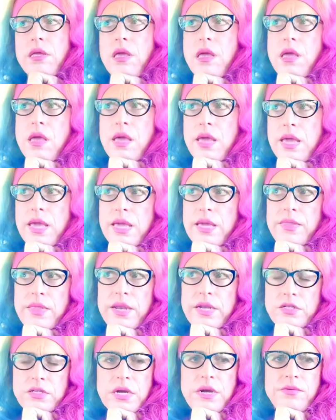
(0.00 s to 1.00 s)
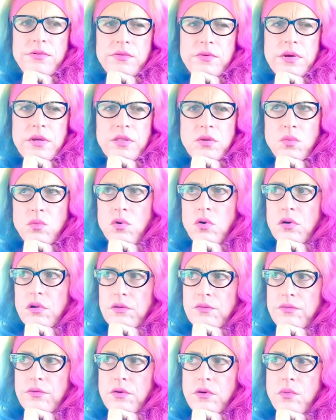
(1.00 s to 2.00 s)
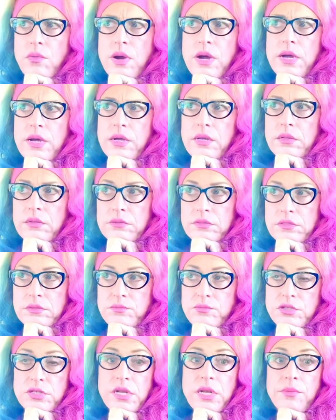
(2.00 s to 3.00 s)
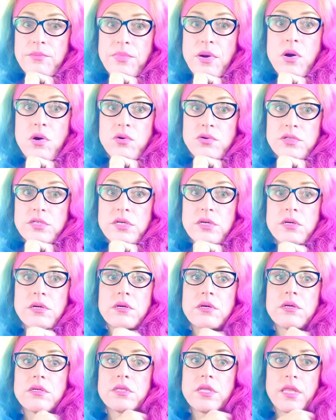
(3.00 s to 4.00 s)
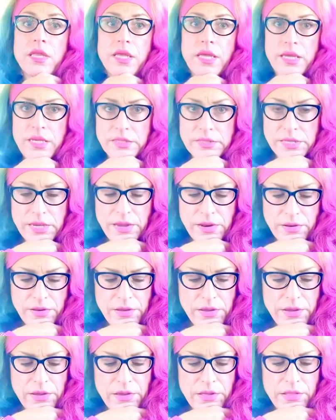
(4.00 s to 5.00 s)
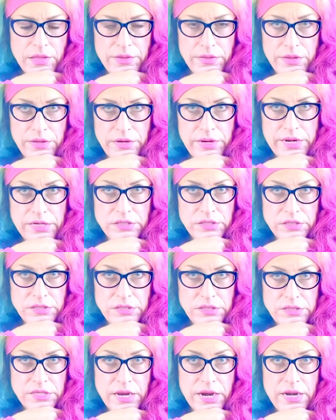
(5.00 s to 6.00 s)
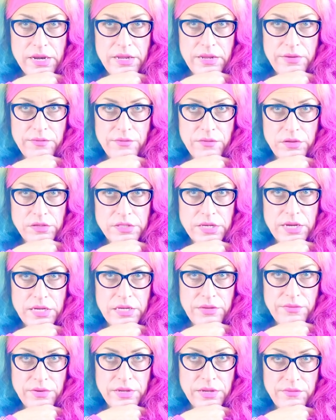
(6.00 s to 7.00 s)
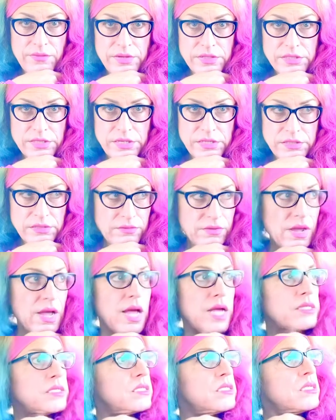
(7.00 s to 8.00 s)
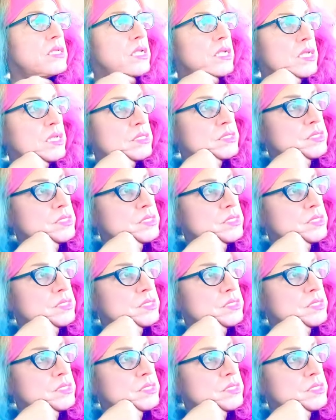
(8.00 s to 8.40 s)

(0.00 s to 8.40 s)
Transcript: and then I traveled around the world for a while, presenting posters and things at like the International Society for the Scientific Investigation of Consciousness,